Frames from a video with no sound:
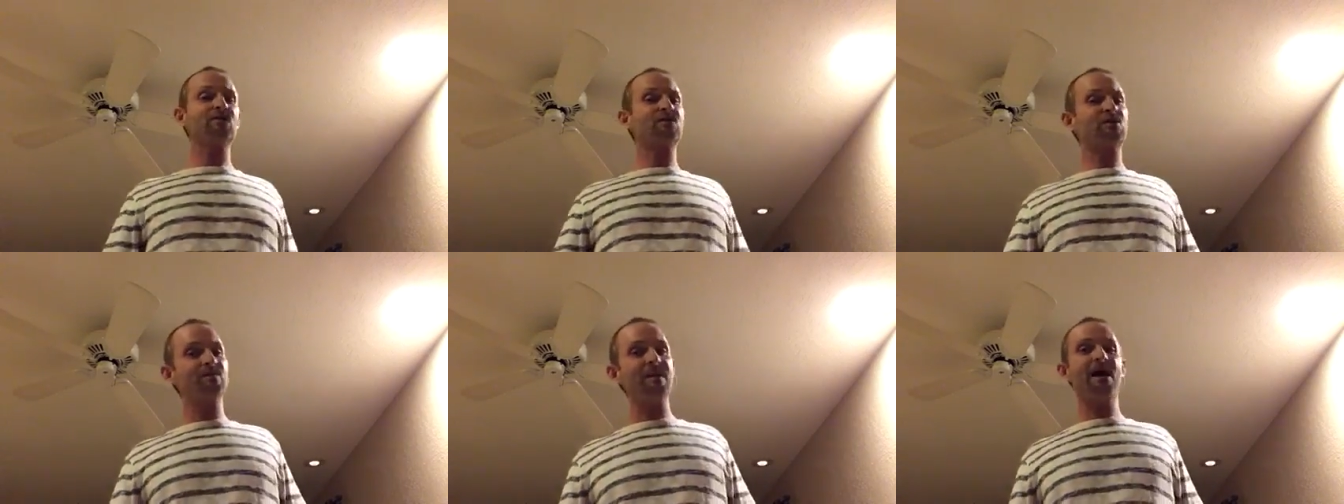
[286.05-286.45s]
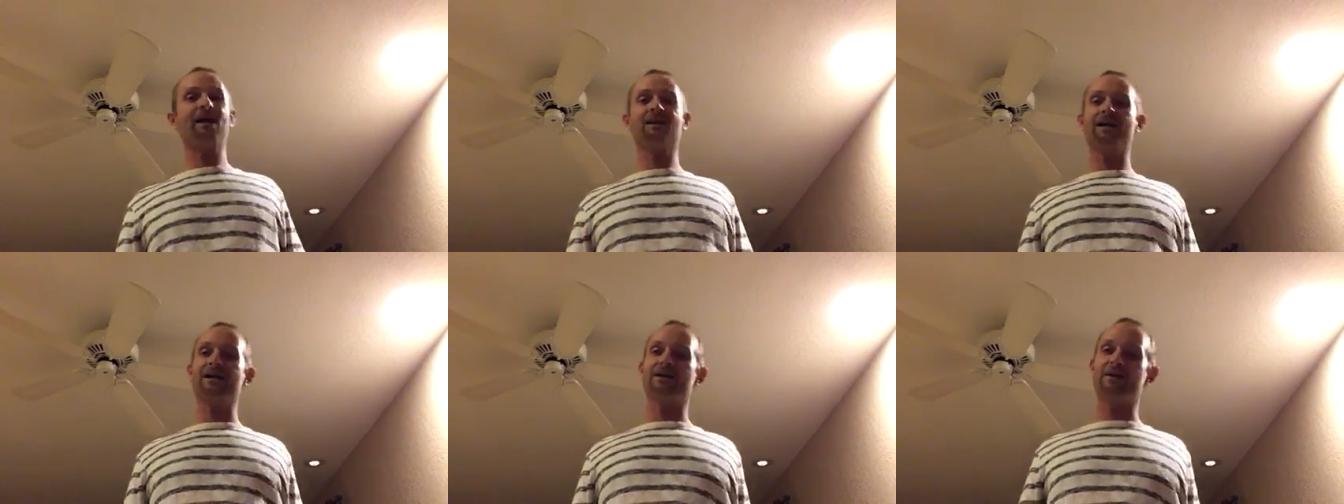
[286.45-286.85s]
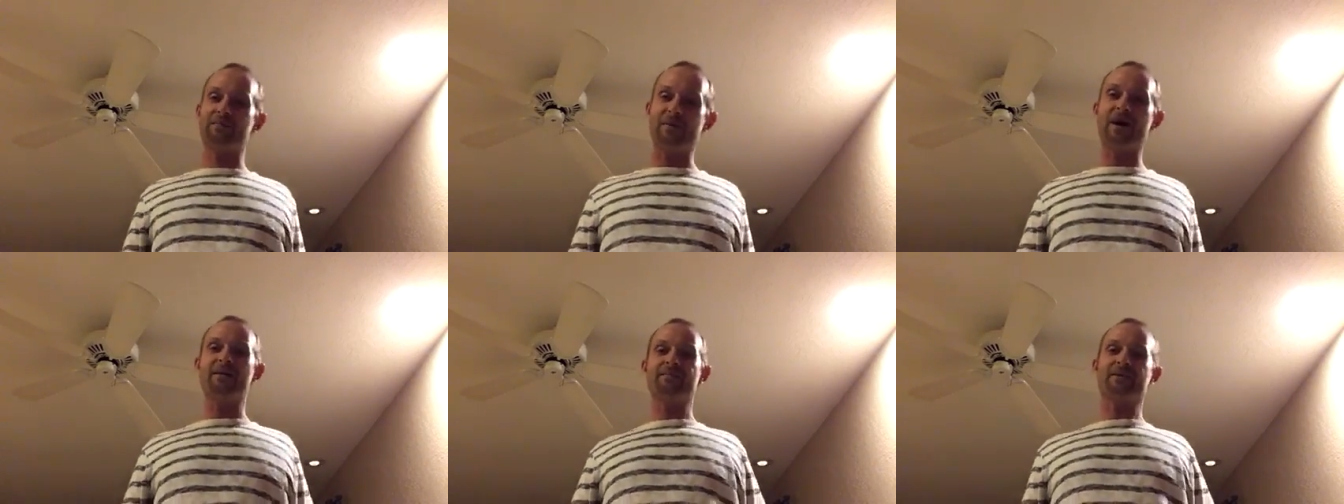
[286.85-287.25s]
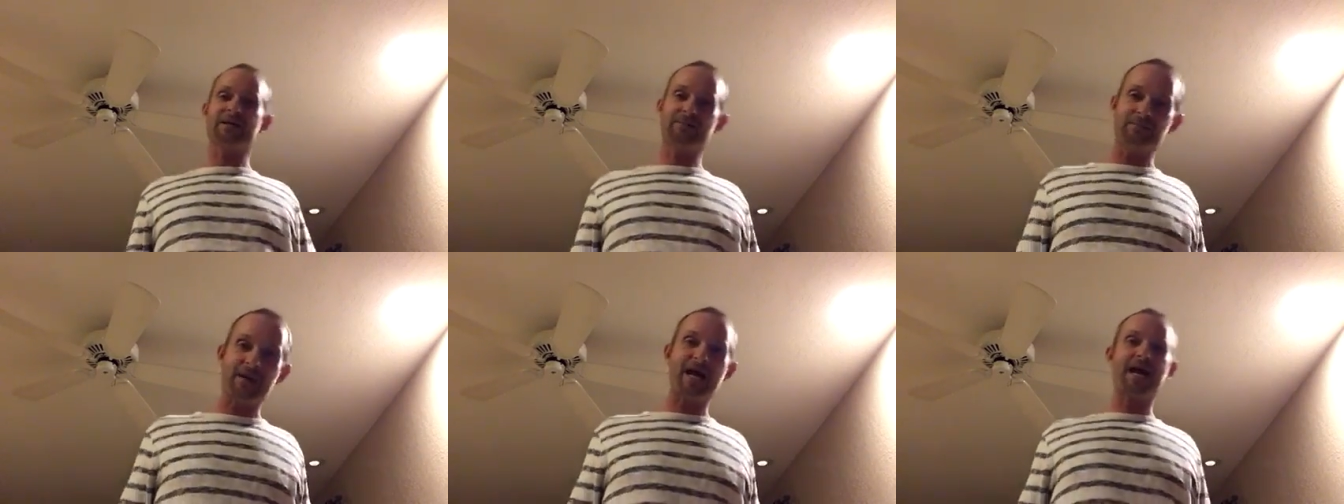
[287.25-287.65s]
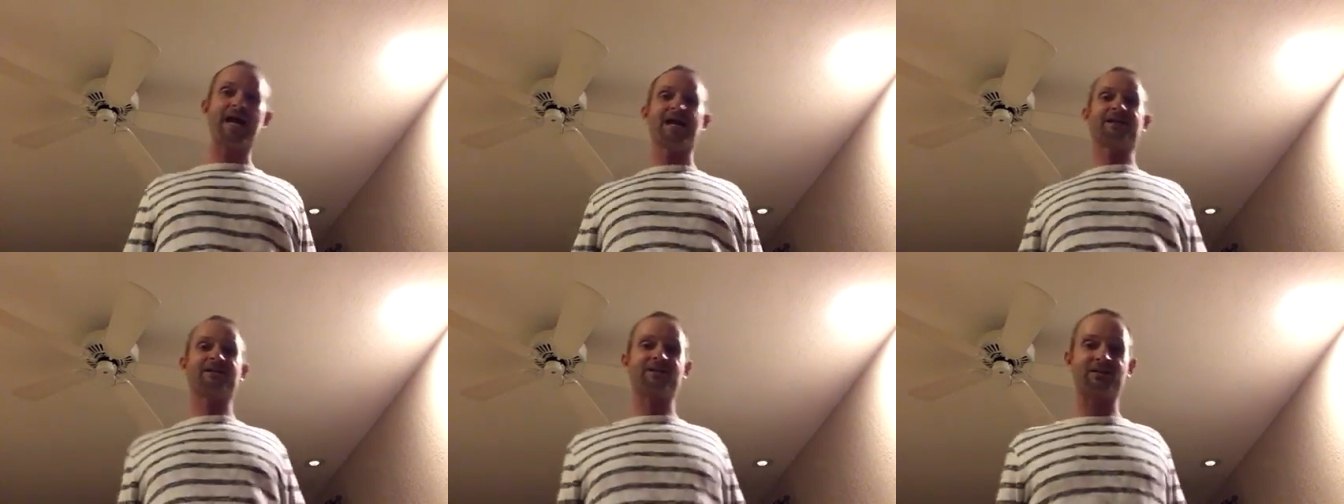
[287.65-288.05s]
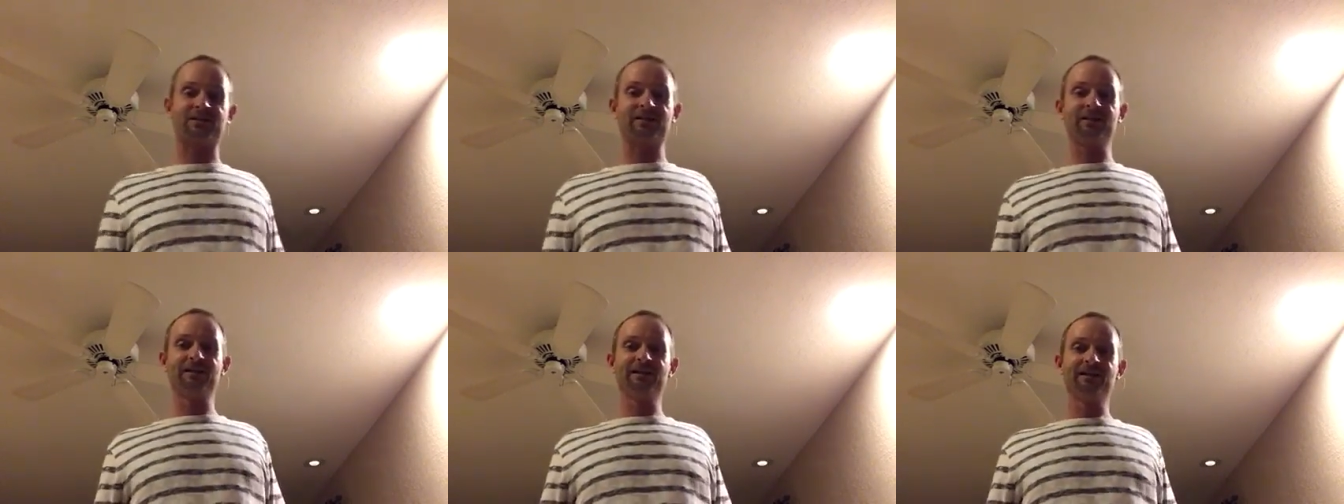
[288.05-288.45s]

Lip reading: you smell like a pumpkin patch.